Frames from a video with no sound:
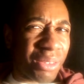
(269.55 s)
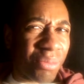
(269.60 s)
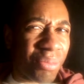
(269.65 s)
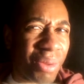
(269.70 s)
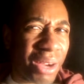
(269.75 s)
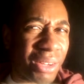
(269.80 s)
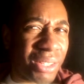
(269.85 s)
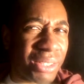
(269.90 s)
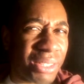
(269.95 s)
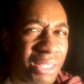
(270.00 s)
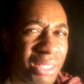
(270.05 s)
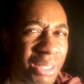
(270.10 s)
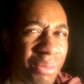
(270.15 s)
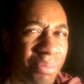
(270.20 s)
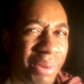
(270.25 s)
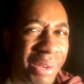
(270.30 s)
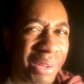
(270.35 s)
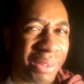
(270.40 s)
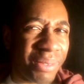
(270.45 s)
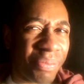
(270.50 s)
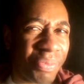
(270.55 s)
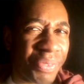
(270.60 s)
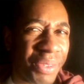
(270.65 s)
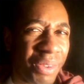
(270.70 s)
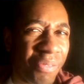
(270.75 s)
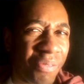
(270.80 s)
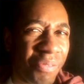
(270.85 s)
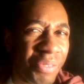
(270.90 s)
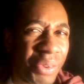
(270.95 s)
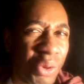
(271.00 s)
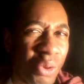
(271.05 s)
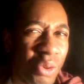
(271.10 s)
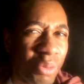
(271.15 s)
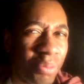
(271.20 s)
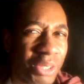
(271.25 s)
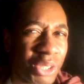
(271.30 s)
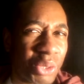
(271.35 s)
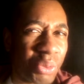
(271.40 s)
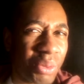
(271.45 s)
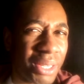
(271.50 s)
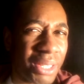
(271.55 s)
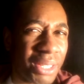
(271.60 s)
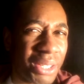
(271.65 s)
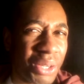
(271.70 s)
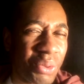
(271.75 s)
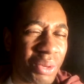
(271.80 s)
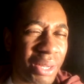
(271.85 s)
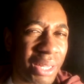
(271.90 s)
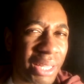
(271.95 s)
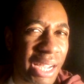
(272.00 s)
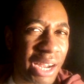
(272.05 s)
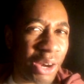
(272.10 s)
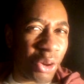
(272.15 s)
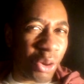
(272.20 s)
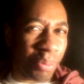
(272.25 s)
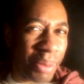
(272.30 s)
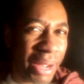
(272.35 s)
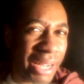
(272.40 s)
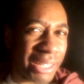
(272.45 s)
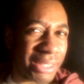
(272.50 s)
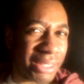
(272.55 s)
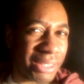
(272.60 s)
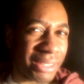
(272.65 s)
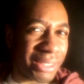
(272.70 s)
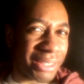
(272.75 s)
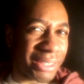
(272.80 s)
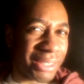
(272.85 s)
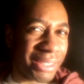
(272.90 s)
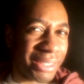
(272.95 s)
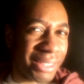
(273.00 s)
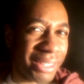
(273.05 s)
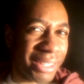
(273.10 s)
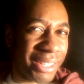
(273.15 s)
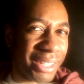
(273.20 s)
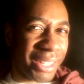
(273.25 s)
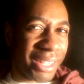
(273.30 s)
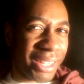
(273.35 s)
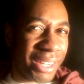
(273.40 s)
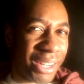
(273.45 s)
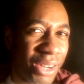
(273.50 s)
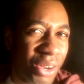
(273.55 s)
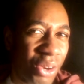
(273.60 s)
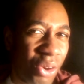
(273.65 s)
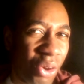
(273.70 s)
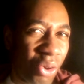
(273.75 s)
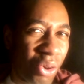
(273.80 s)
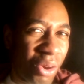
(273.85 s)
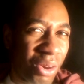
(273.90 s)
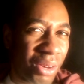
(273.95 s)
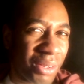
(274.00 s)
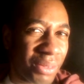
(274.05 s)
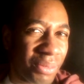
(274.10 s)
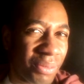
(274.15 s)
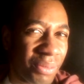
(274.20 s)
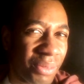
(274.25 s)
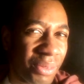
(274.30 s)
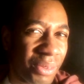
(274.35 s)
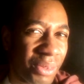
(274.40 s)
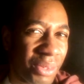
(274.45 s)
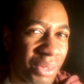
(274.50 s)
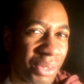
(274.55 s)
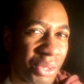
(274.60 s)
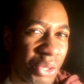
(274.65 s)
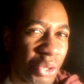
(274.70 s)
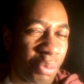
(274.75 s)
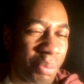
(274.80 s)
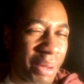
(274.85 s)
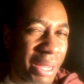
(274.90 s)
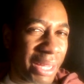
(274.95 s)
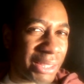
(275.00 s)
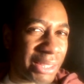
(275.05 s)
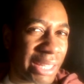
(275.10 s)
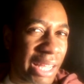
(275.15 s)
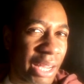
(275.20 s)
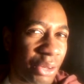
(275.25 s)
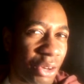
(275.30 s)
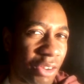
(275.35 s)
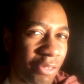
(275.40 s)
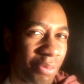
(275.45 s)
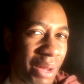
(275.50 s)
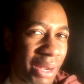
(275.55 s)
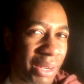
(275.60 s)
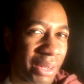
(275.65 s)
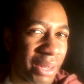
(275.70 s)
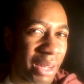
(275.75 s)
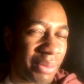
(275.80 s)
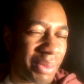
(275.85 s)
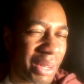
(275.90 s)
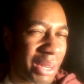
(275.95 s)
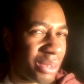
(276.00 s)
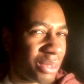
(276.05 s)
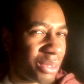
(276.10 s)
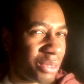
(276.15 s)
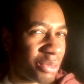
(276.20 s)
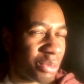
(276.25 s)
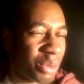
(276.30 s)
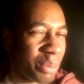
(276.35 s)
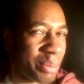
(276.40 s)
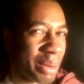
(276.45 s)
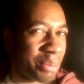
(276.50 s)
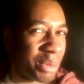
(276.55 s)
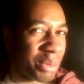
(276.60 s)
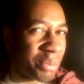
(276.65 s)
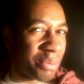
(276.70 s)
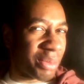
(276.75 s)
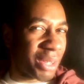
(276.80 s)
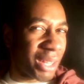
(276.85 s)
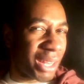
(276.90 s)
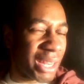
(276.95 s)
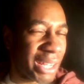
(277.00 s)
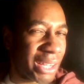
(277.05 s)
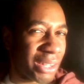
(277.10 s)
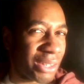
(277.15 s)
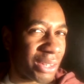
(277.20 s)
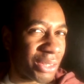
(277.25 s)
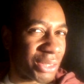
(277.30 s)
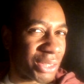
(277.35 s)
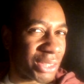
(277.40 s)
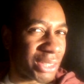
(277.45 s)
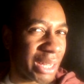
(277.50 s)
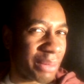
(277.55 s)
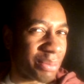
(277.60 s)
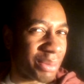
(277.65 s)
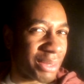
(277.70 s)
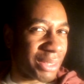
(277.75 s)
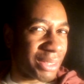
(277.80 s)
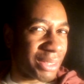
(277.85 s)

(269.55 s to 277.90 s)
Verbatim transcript: Is this about a feud between you and Carol Baskins or you being taken over by the devil? I don't remember clicking on something